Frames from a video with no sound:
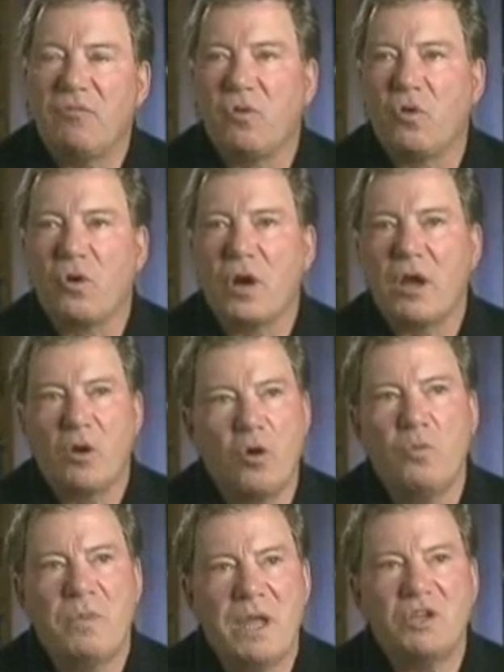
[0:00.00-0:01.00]
for a
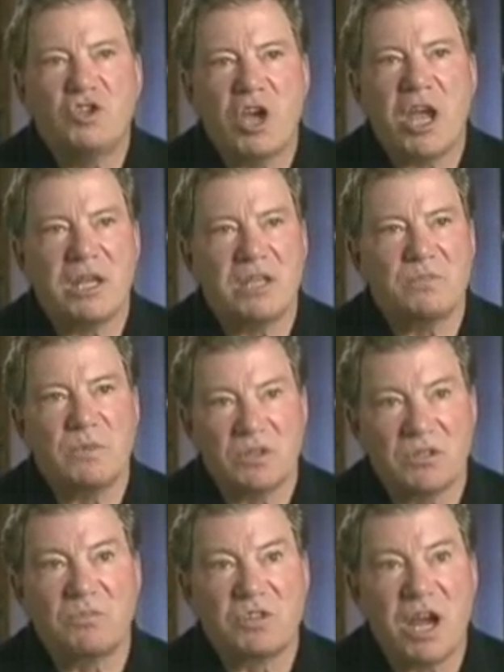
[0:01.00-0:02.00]
homemade Chinese
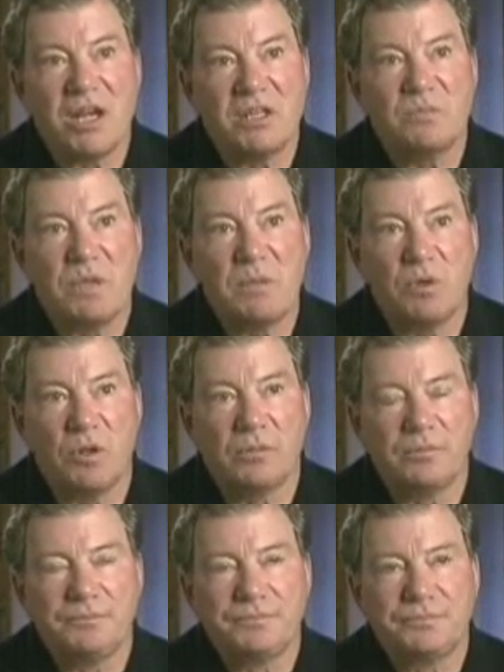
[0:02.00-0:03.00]
meal. Some Chinese
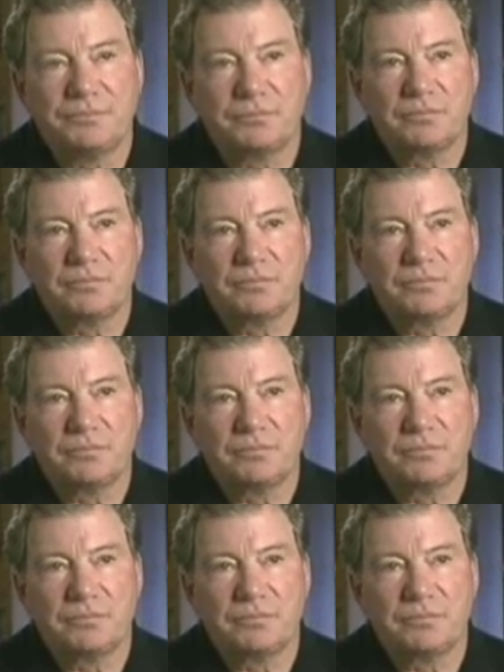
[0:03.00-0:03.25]
people